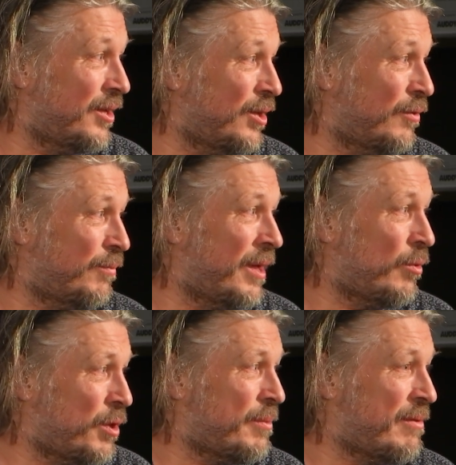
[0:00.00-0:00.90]
it
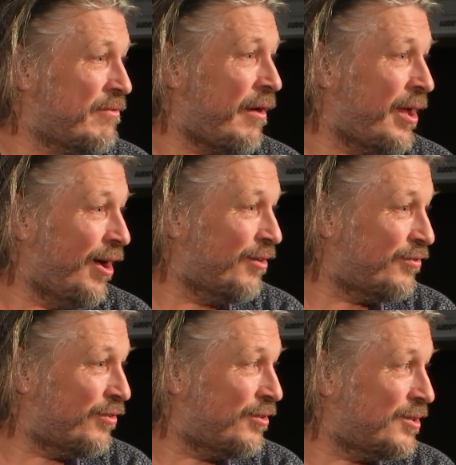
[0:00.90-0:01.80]
would have been very hard
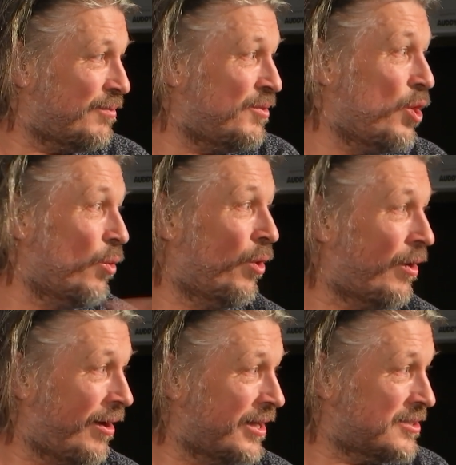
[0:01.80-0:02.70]
for you
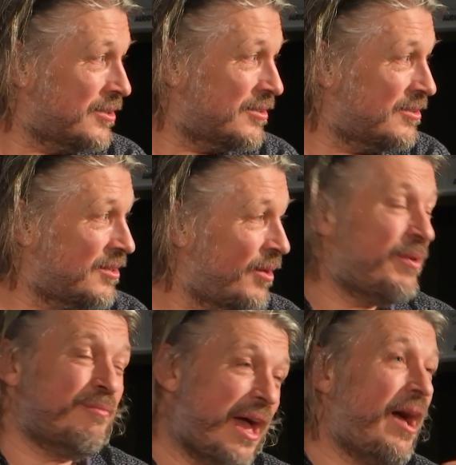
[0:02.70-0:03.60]
or I to. I
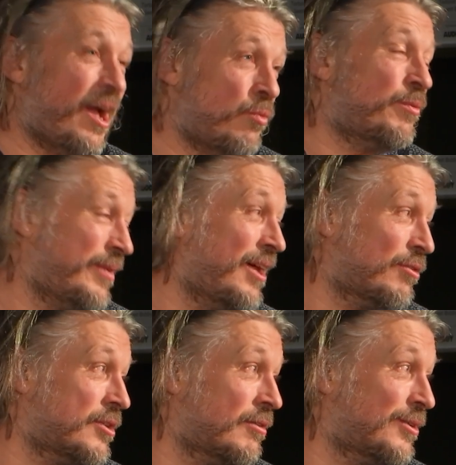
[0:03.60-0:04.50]
mean, I would have been
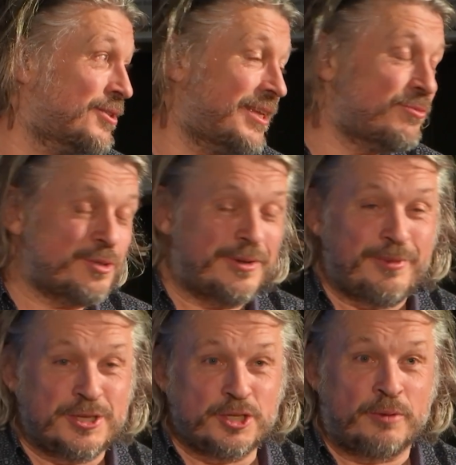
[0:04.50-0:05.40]
able to do it because that was
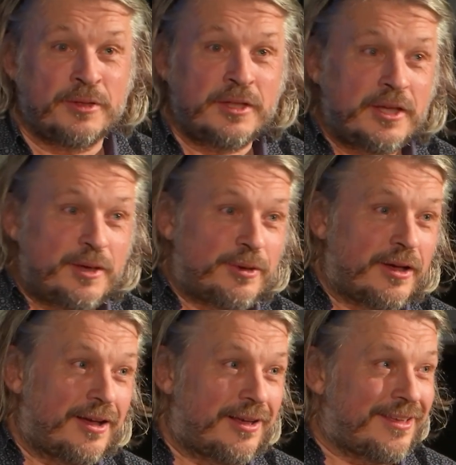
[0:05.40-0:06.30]
my job.
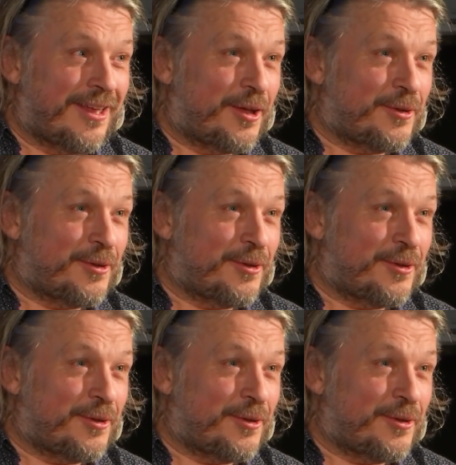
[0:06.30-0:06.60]
But you